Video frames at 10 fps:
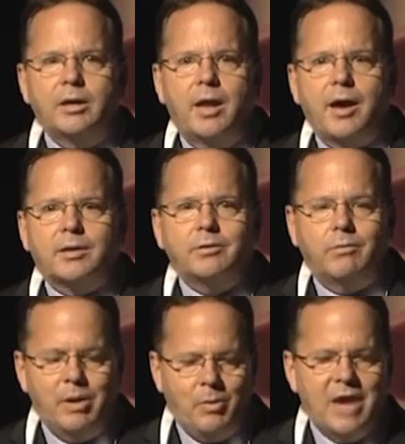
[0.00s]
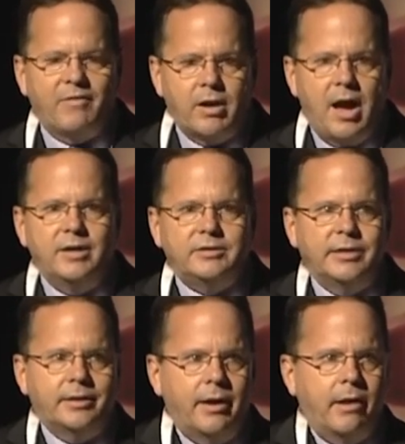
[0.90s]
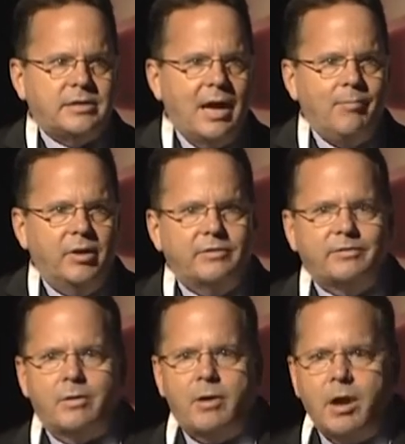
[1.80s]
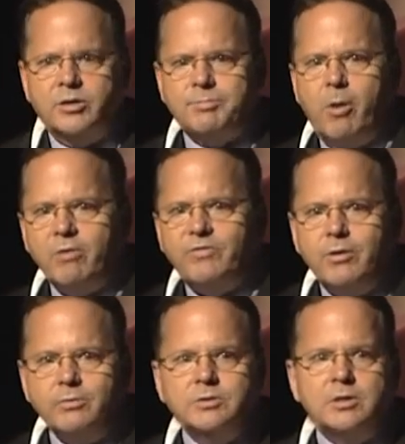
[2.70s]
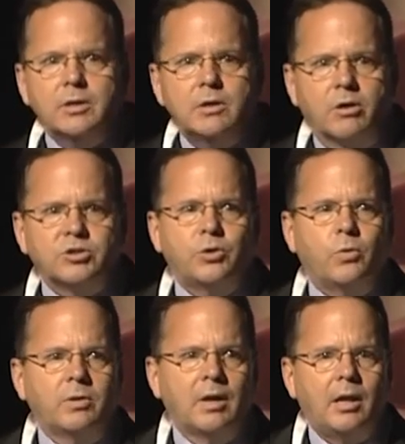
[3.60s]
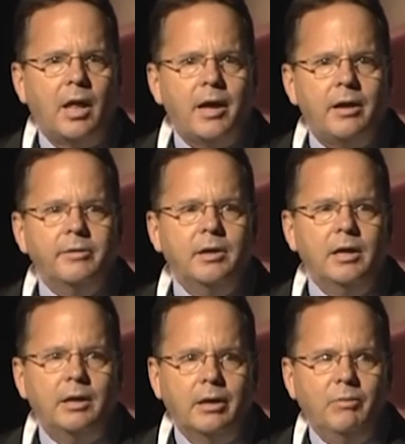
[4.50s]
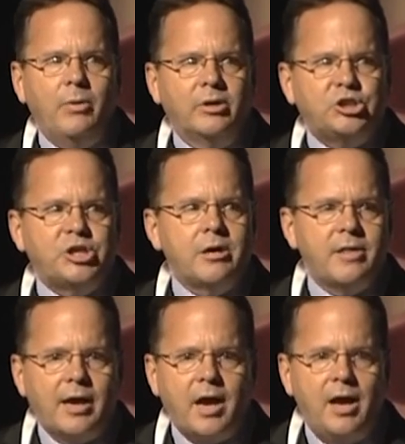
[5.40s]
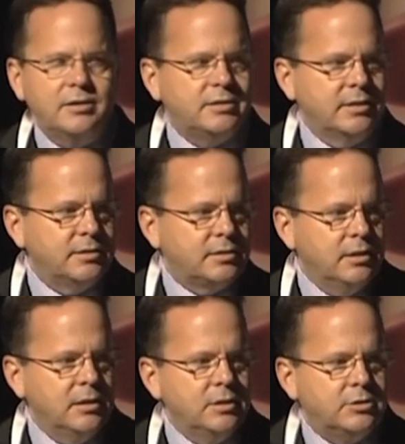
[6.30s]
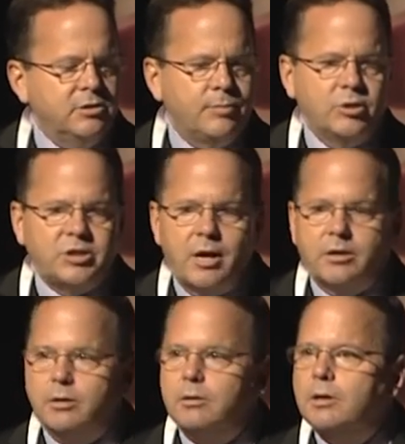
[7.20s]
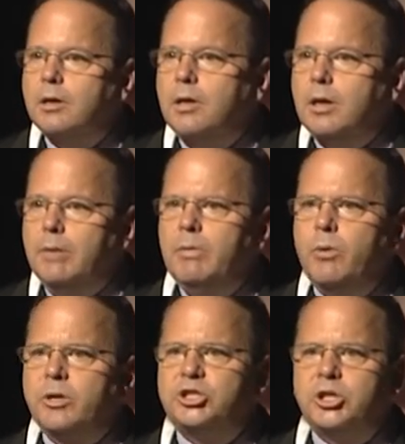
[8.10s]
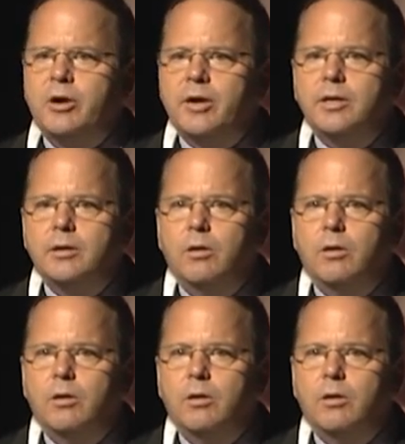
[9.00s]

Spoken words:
connect, we have our content on our tablets or our smartphones are stored in the cloud, and we want to share that content to the projector, and we want to share it